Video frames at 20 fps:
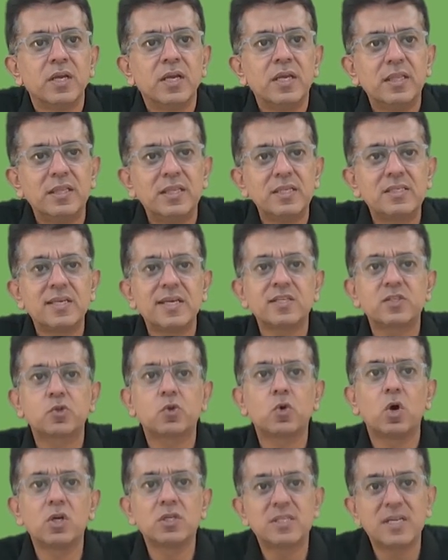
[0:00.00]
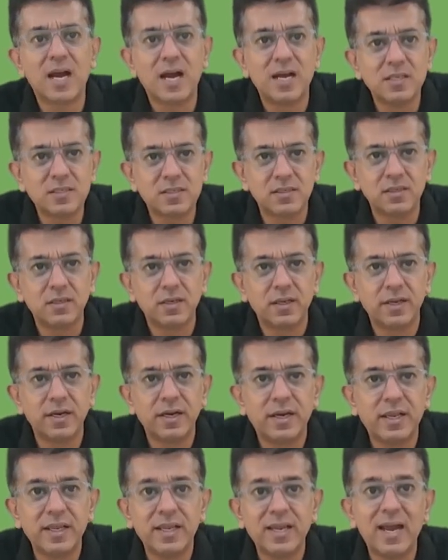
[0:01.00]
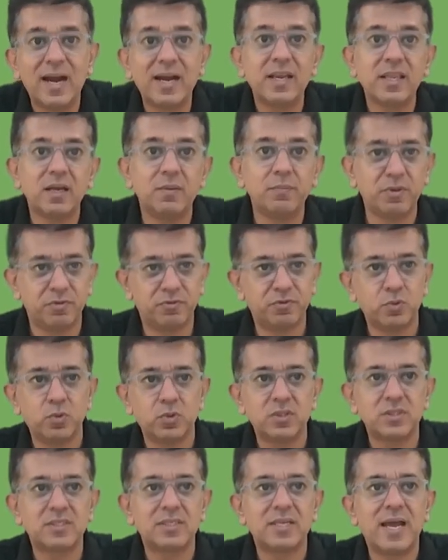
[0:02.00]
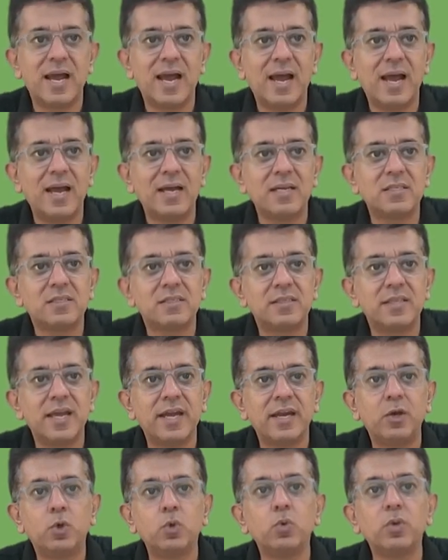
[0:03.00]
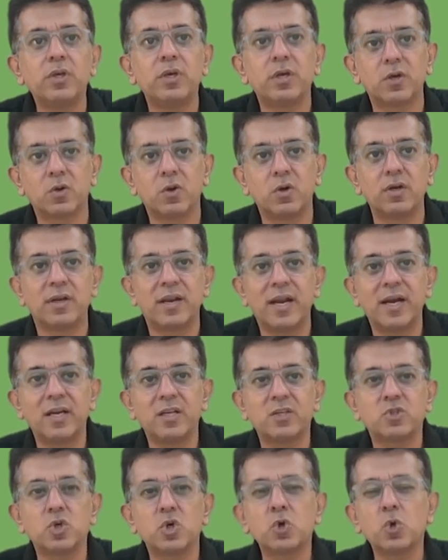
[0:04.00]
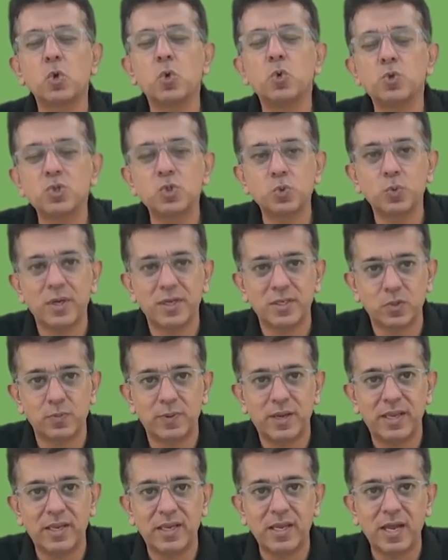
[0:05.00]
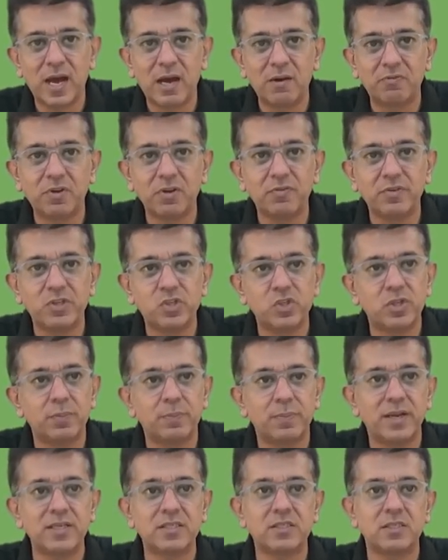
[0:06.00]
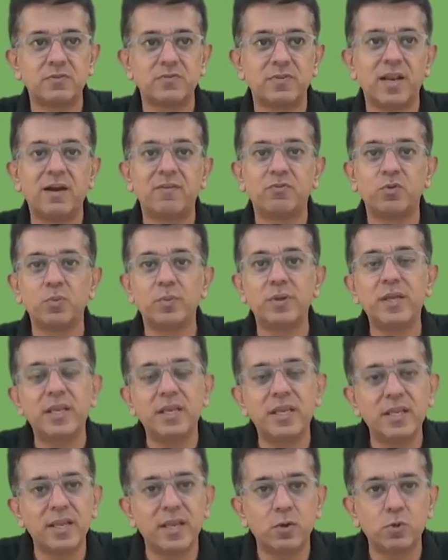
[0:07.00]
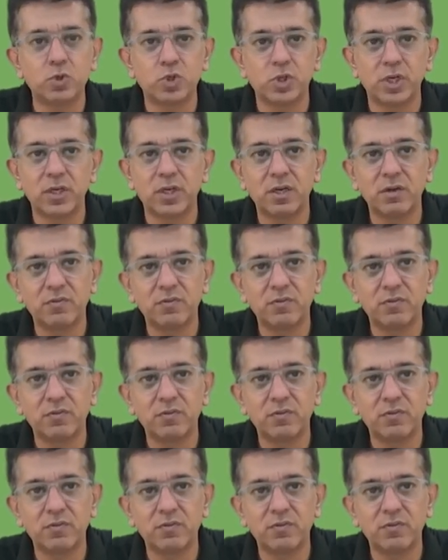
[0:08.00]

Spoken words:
this has caused uncertainty at Yummy Foods as their 2-year contract is now close to expiry, after which the prices will have to be renegotiated